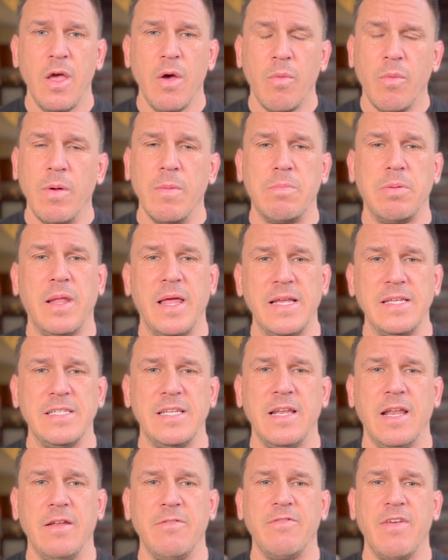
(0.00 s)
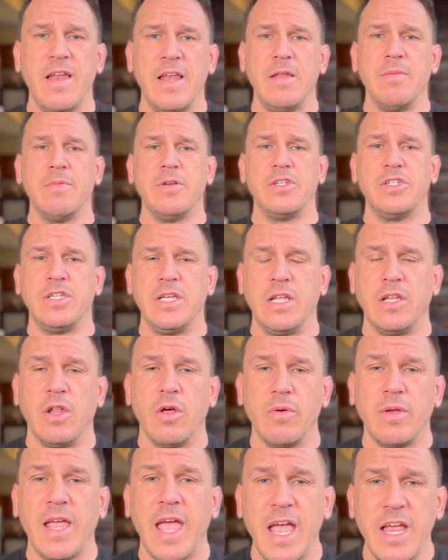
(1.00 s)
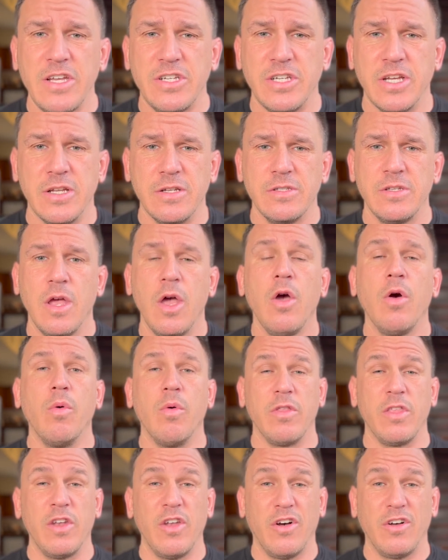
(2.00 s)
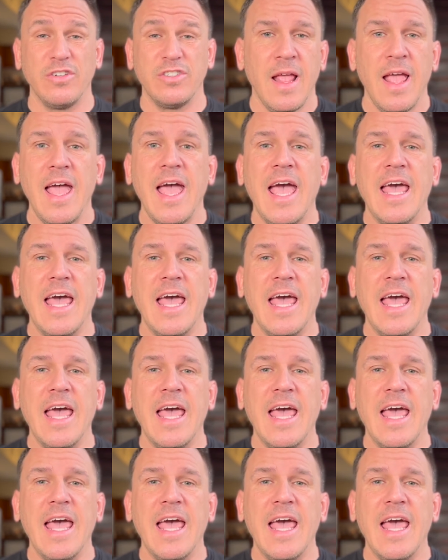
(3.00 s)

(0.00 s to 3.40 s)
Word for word: when placing in vending machine locations with adults.